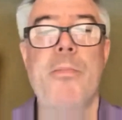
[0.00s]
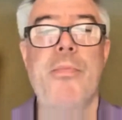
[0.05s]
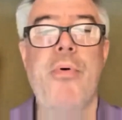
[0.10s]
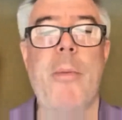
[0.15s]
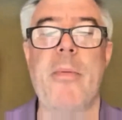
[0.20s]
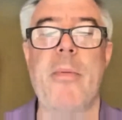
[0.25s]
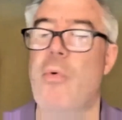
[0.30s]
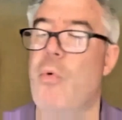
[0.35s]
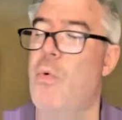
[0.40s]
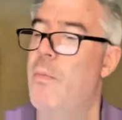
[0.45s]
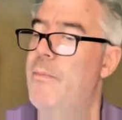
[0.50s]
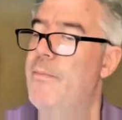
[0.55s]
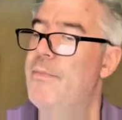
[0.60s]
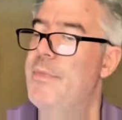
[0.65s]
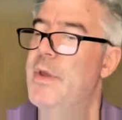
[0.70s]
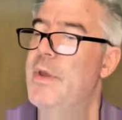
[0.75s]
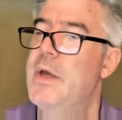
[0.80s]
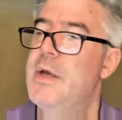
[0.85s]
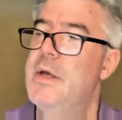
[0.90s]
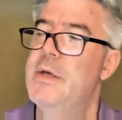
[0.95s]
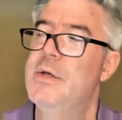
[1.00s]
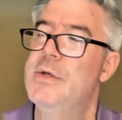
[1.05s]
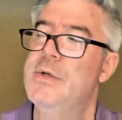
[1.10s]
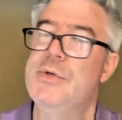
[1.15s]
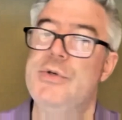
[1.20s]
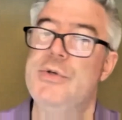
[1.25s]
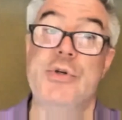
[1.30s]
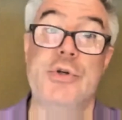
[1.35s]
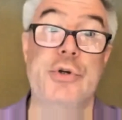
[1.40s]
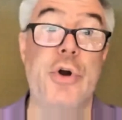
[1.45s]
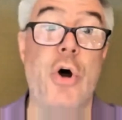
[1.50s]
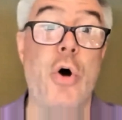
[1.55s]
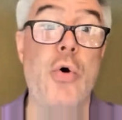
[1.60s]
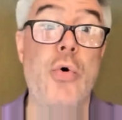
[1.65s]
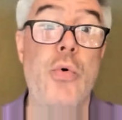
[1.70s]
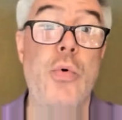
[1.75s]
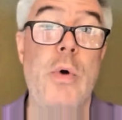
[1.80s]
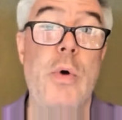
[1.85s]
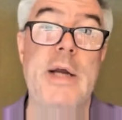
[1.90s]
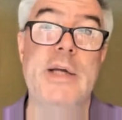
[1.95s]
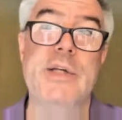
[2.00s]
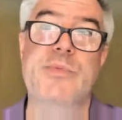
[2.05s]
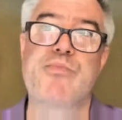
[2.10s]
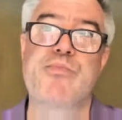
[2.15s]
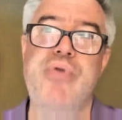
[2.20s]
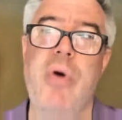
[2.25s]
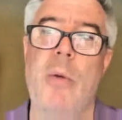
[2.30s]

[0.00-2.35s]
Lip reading: Probable. Snow is